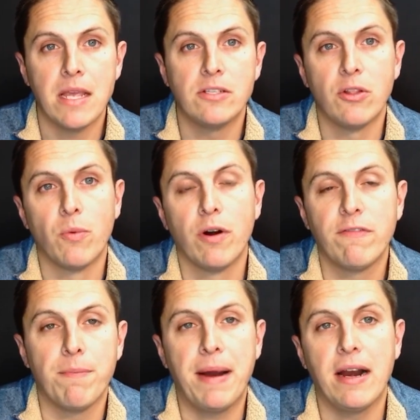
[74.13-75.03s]
And so the
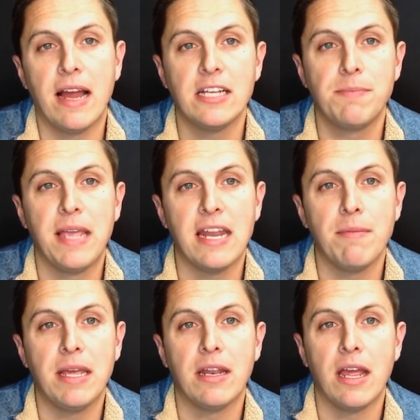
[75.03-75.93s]
word for paradise began
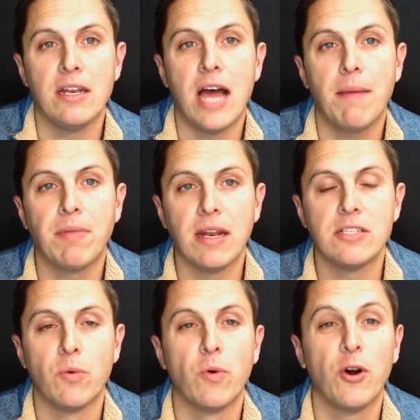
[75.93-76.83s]
to be adopted
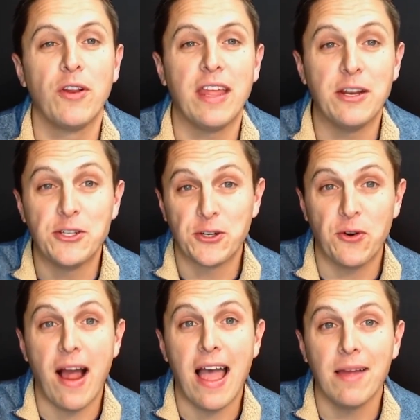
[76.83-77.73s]
as a word that
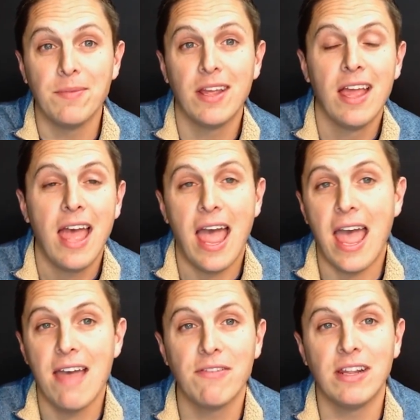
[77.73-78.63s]
described
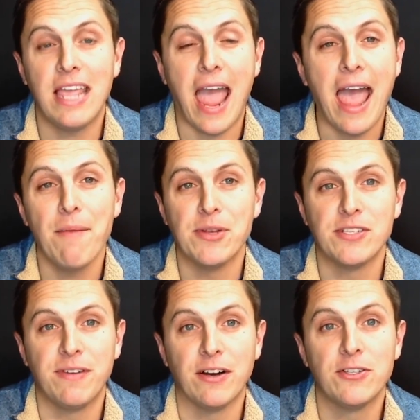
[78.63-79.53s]
a heavenly
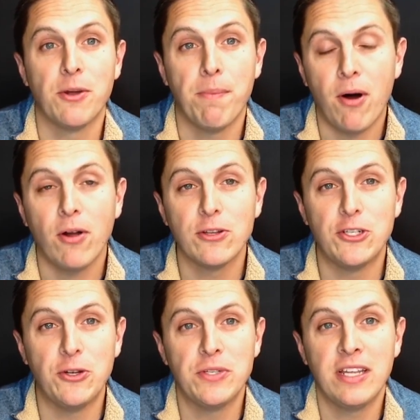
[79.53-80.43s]
atmosphere. And so
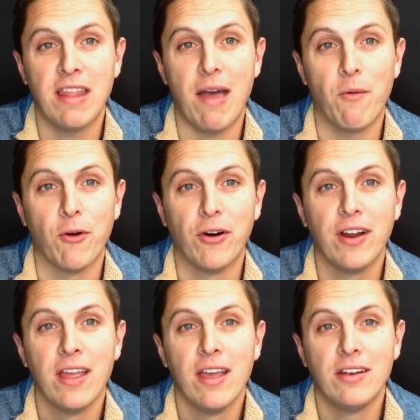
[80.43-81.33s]
Paul's using that
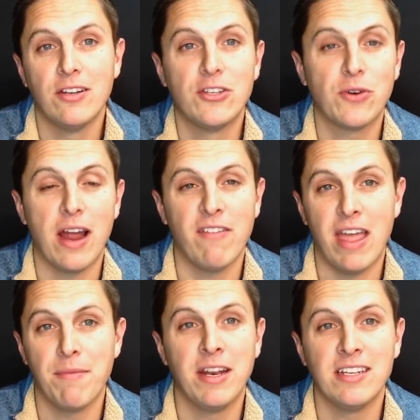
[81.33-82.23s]
word to describe
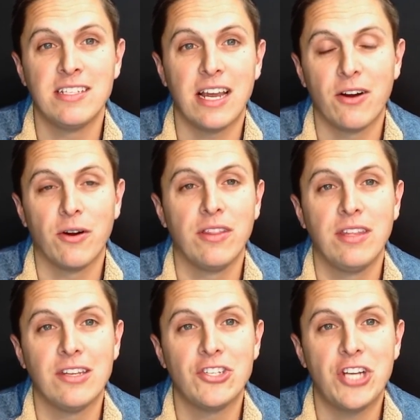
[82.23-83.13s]
heaven in 2
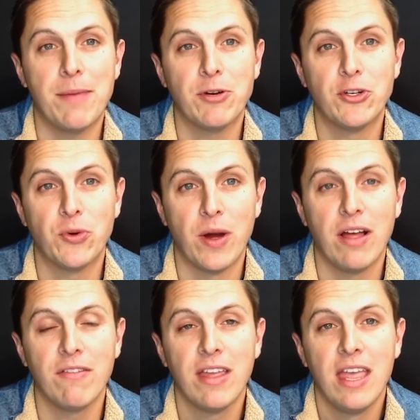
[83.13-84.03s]
Corinthians chapter
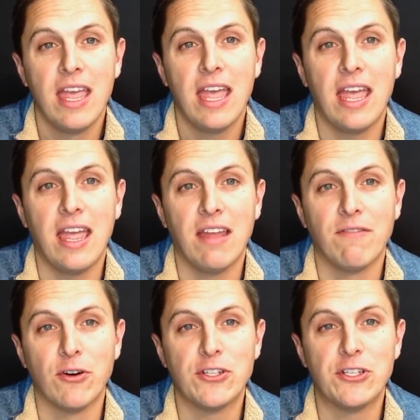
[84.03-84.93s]
12
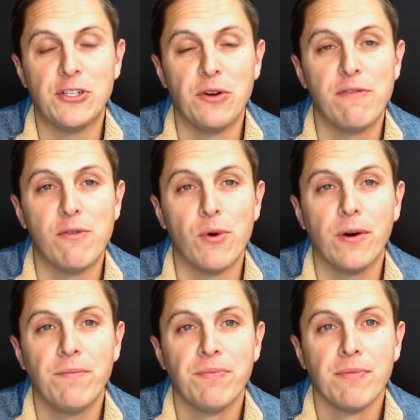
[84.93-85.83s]
and verses 2 to 4